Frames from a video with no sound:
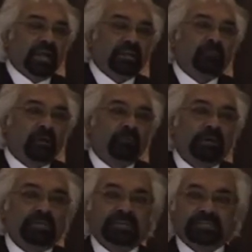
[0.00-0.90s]
that amount of
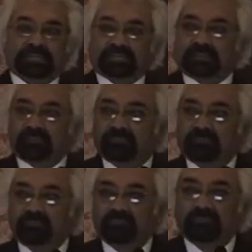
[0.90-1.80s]
money existed.
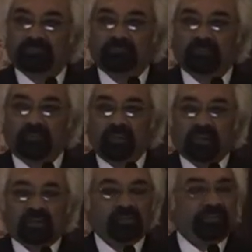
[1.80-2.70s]

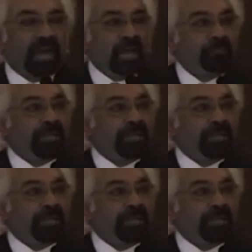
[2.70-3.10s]
So when I